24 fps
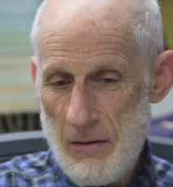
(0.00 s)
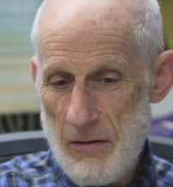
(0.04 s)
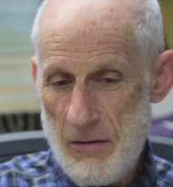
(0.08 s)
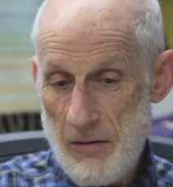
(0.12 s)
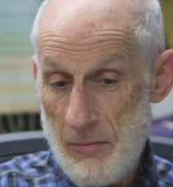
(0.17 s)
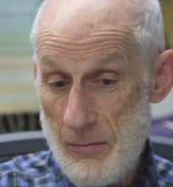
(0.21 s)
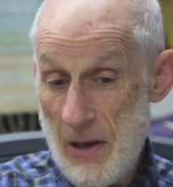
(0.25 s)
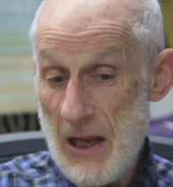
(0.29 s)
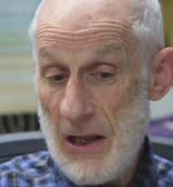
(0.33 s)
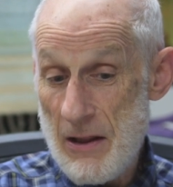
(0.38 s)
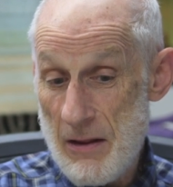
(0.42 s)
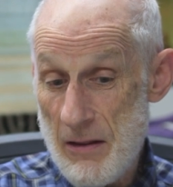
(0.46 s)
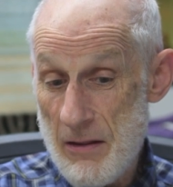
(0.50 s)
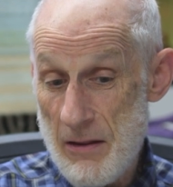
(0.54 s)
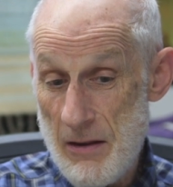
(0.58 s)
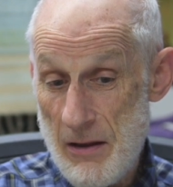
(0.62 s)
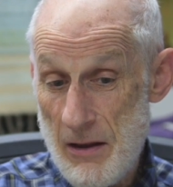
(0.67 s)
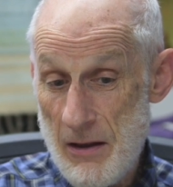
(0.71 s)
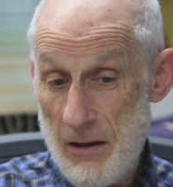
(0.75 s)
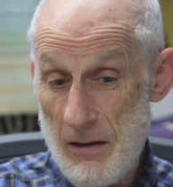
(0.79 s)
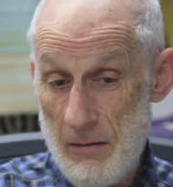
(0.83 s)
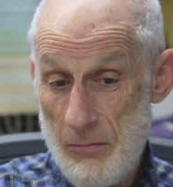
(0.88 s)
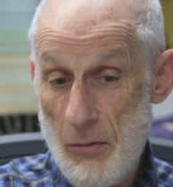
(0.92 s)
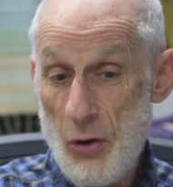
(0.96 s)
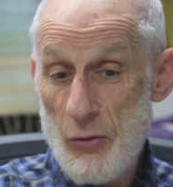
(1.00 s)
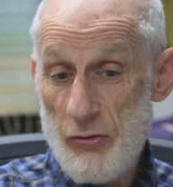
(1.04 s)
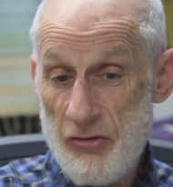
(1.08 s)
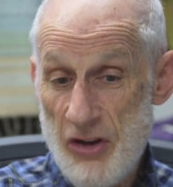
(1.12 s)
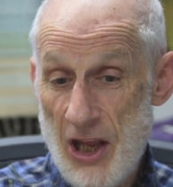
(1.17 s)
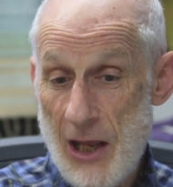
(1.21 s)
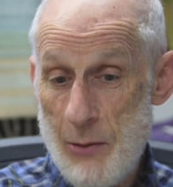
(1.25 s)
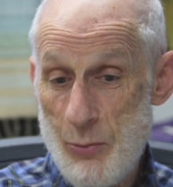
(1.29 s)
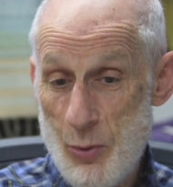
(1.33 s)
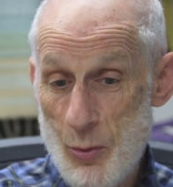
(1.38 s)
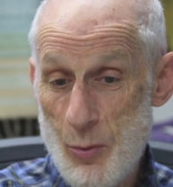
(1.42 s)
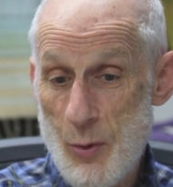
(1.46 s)
to make the
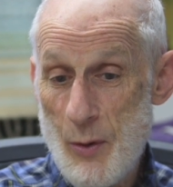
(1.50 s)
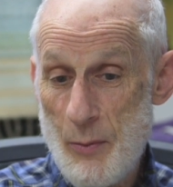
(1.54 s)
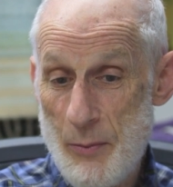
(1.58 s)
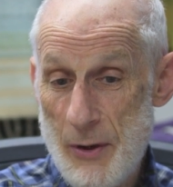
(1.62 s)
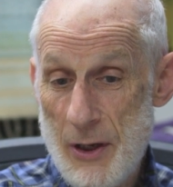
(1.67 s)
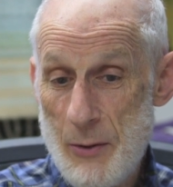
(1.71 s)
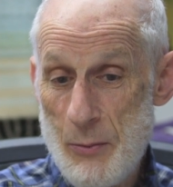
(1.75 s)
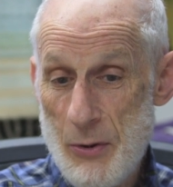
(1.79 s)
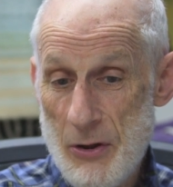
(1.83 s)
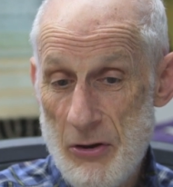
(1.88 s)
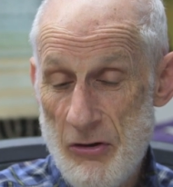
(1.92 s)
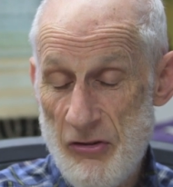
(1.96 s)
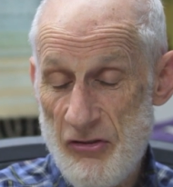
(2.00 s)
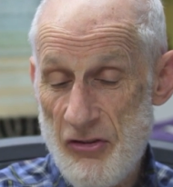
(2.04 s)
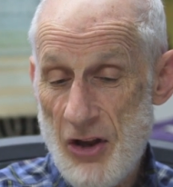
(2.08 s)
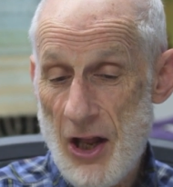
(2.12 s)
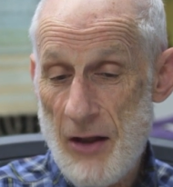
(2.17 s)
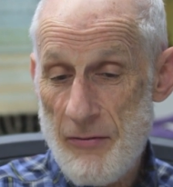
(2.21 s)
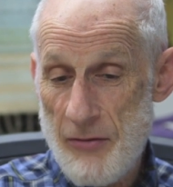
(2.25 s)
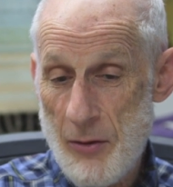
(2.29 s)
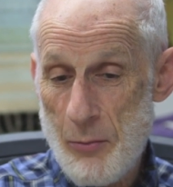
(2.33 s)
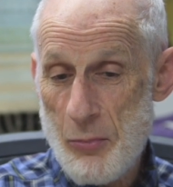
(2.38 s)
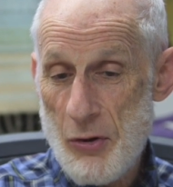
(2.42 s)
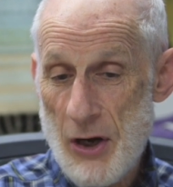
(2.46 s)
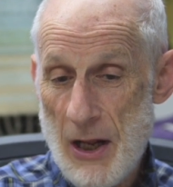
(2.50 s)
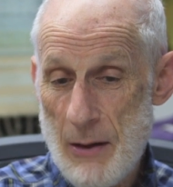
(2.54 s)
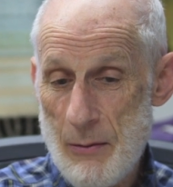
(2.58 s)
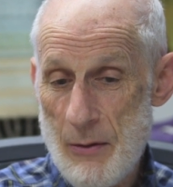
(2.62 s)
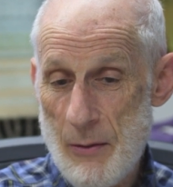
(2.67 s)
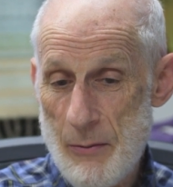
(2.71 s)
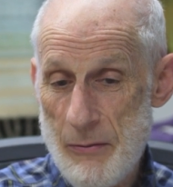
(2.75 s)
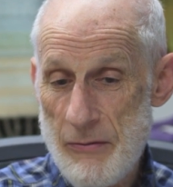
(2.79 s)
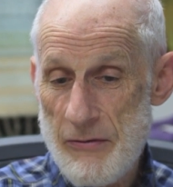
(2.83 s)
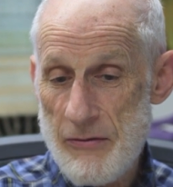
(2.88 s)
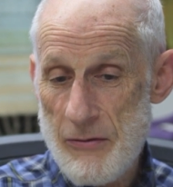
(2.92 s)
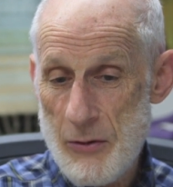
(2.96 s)
most capable people to solve the
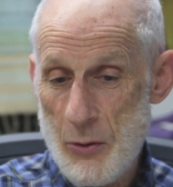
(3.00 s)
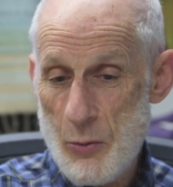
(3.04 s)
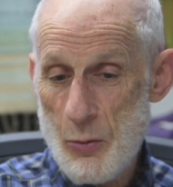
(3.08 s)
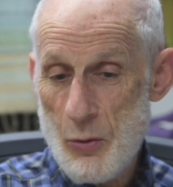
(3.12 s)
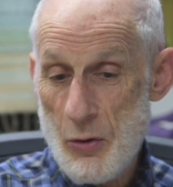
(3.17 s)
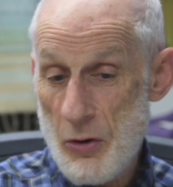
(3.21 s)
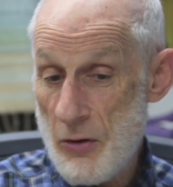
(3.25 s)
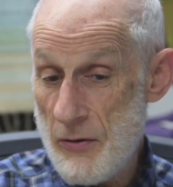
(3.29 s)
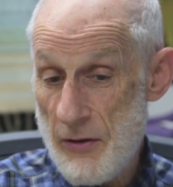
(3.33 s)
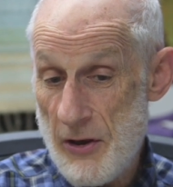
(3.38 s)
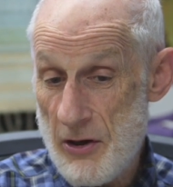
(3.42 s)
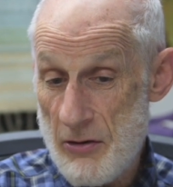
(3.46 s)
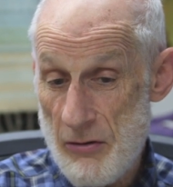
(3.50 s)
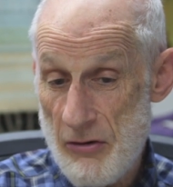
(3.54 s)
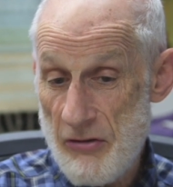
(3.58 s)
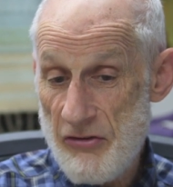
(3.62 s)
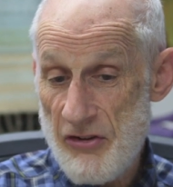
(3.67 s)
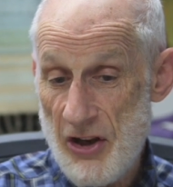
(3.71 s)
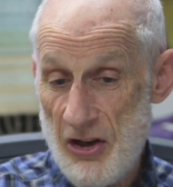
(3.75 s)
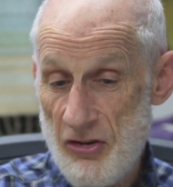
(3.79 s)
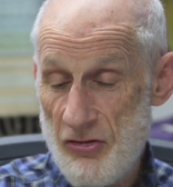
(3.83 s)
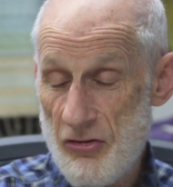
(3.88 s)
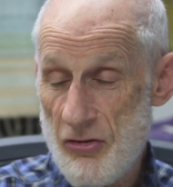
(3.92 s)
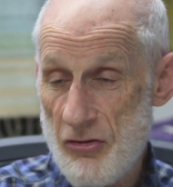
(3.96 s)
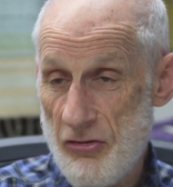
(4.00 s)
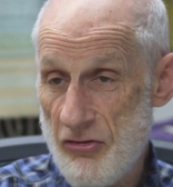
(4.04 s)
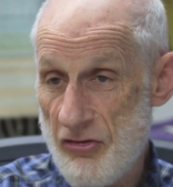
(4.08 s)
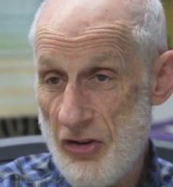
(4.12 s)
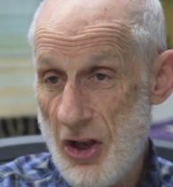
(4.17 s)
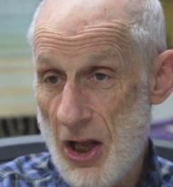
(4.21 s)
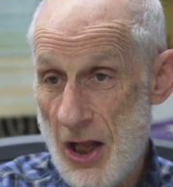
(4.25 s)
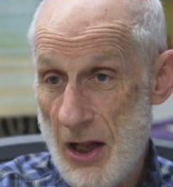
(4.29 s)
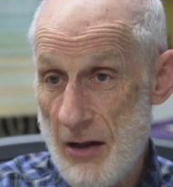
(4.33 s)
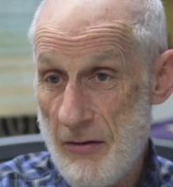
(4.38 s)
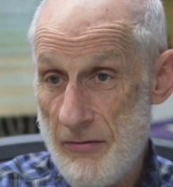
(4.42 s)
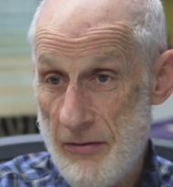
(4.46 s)
problems in the world that are essential to
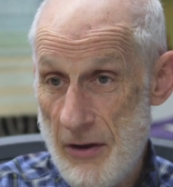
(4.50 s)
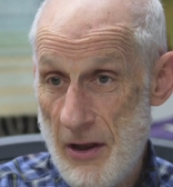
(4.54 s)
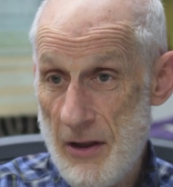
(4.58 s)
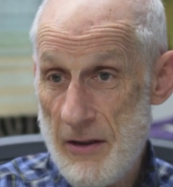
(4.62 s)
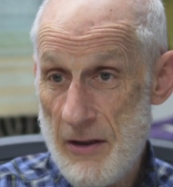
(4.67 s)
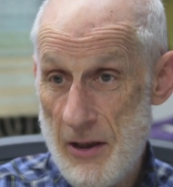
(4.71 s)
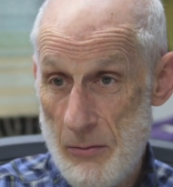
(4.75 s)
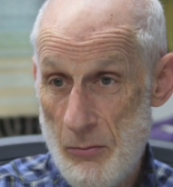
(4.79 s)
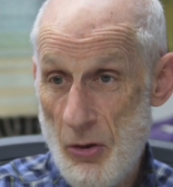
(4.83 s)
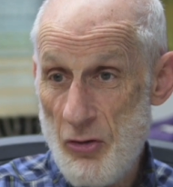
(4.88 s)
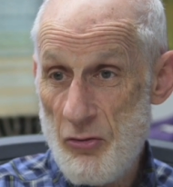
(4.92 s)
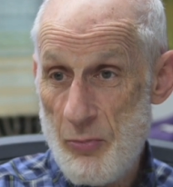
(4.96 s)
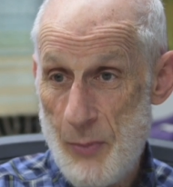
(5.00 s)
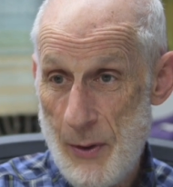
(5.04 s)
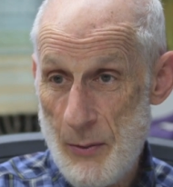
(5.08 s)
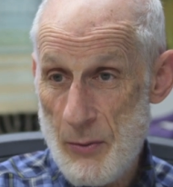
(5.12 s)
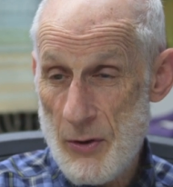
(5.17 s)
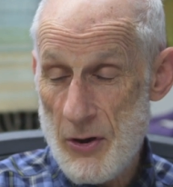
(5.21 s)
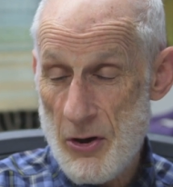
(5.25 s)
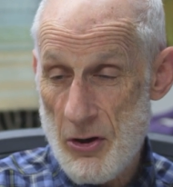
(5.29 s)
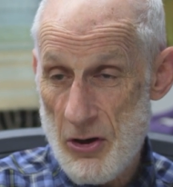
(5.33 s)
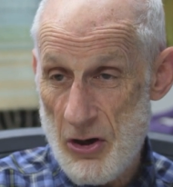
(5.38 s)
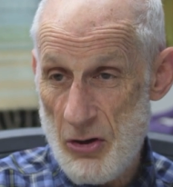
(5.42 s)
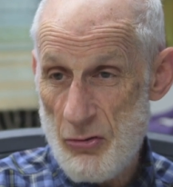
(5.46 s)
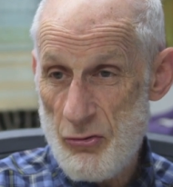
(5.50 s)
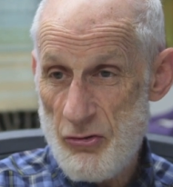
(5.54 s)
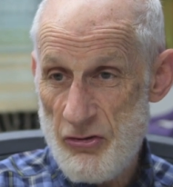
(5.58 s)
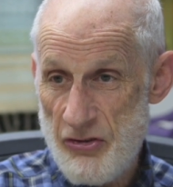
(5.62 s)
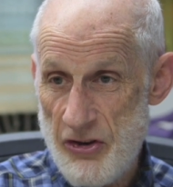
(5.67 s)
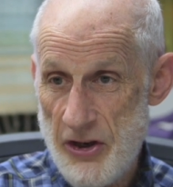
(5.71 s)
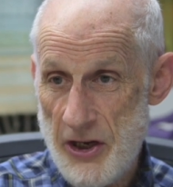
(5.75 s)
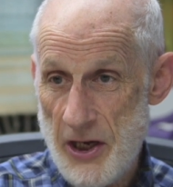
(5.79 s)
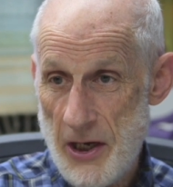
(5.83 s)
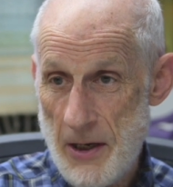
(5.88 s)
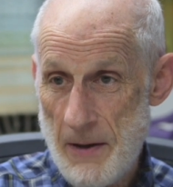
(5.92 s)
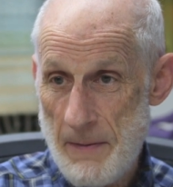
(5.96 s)
solve that most people aren't
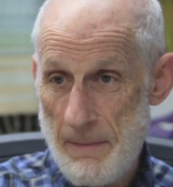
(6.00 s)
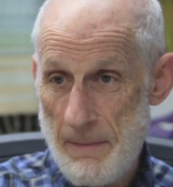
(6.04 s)
interested in.